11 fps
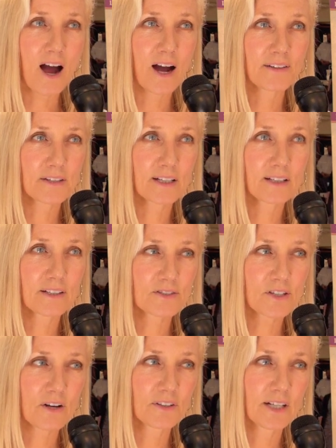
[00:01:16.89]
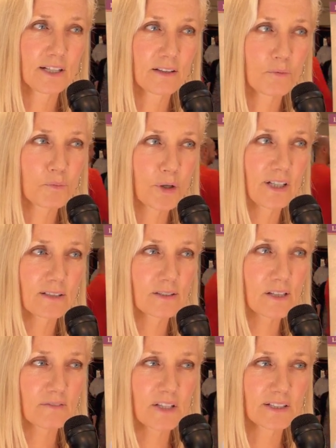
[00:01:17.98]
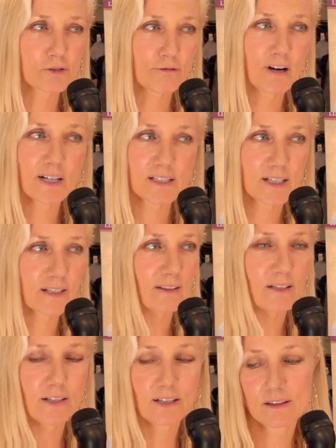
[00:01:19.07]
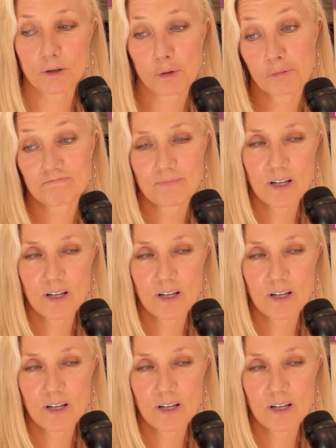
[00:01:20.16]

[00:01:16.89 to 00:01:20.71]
I think it's only the brilliance of this writing that I thought,